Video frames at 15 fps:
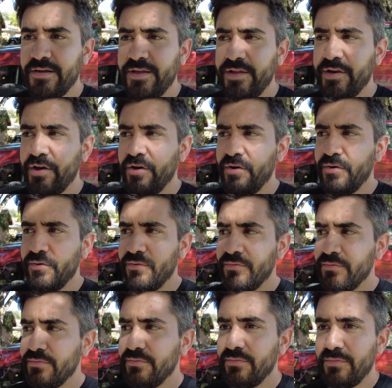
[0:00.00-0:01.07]
You know,
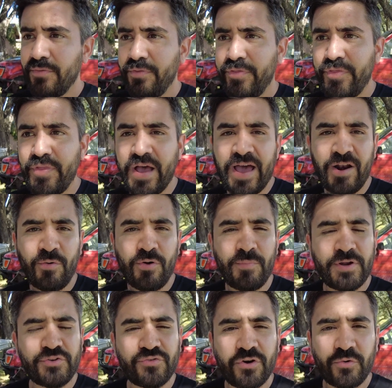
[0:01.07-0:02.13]
I don't want
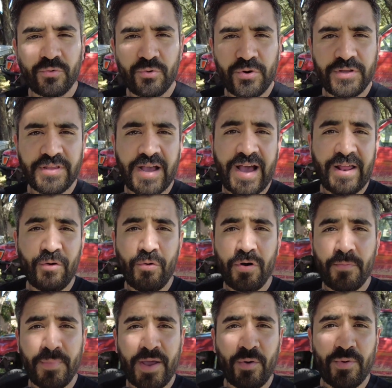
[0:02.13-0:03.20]
my truck ruined. I don't
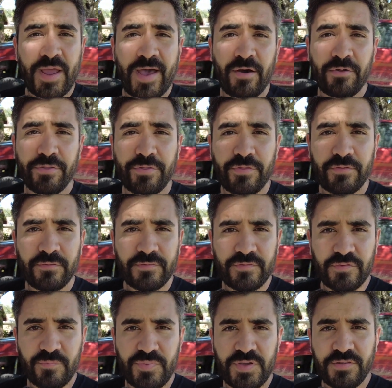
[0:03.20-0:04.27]
want my own health
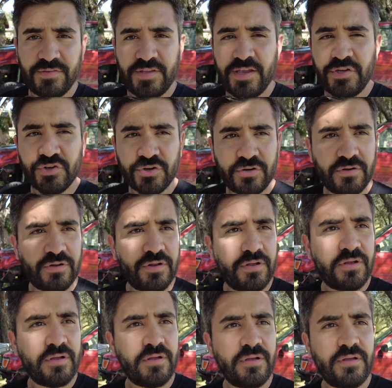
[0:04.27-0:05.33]
to be in danger.
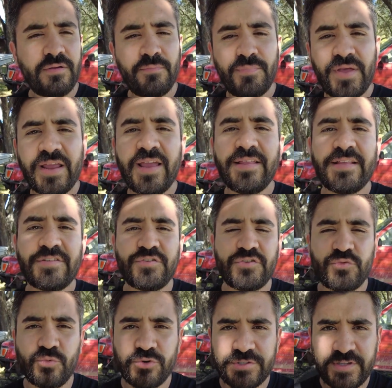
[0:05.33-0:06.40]
Again, that's
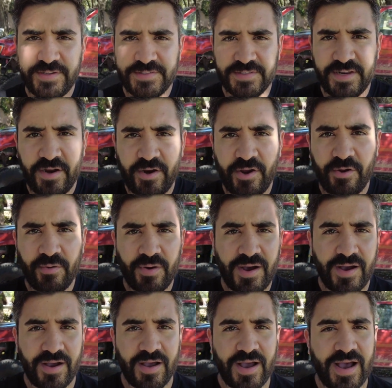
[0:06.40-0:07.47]
just worst case scenario.
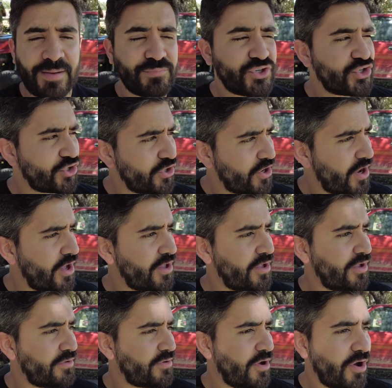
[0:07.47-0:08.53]
I'm sure
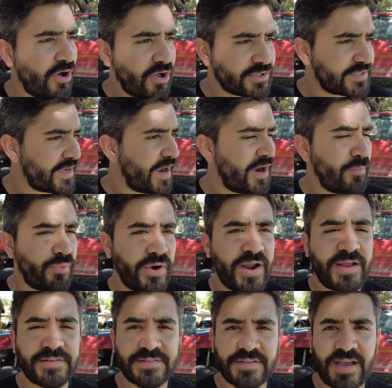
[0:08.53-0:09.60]
all tire
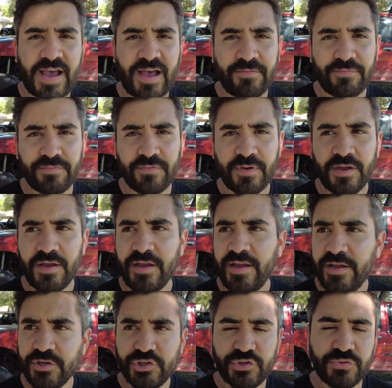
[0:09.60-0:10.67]
brands have
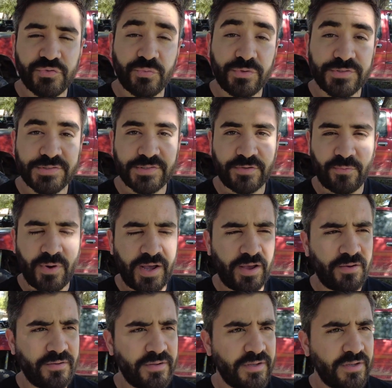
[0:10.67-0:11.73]
issues once in a while.